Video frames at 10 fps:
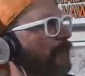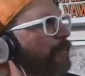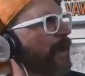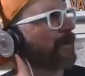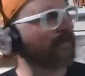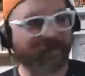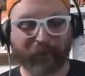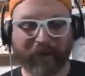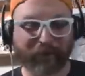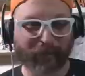had practice. And
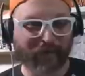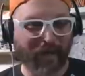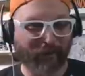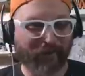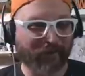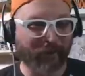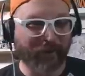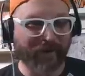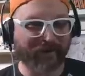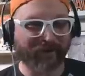then we had to run laps after
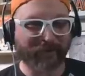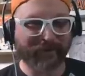practice.